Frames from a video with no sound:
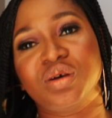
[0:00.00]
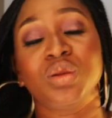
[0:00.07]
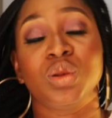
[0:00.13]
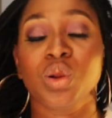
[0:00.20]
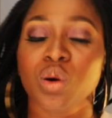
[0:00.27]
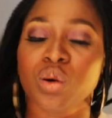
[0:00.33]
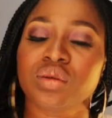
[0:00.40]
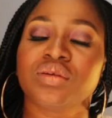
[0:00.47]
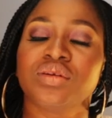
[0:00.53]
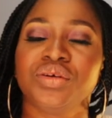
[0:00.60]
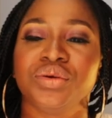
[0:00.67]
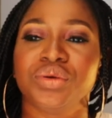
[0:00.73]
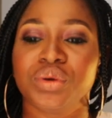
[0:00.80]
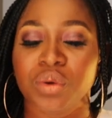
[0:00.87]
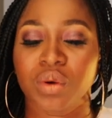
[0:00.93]
a
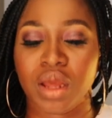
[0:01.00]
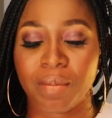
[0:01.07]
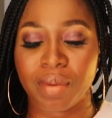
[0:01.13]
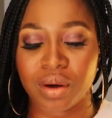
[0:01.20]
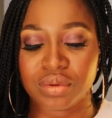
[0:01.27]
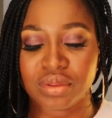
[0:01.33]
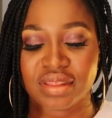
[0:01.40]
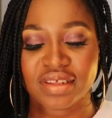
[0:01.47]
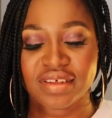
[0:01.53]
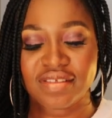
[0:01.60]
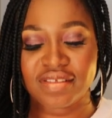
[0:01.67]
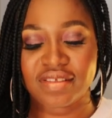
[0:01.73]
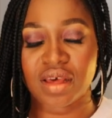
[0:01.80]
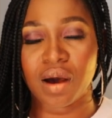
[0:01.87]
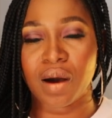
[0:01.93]
lot, you know, about
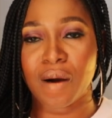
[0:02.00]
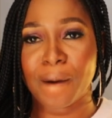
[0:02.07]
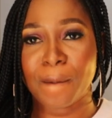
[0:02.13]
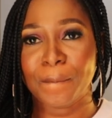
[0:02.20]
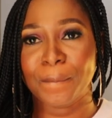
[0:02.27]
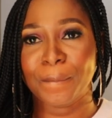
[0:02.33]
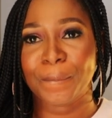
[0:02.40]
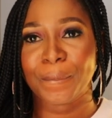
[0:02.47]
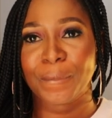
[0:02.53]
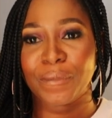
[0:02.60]
these um,